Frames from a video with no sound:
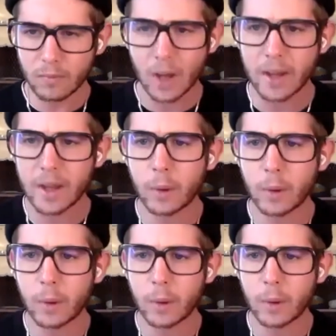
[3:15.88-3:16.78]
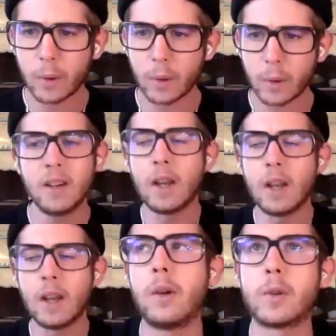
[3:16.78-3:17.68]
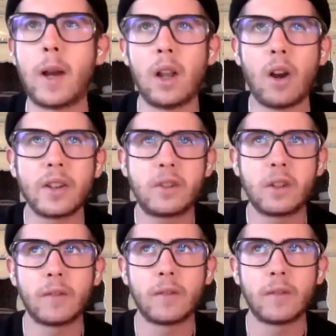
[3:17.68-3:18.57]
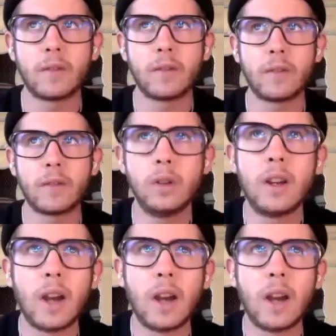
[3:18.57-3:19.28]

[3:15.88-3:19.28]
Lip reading: And then when I was 17, it was my last year of high school,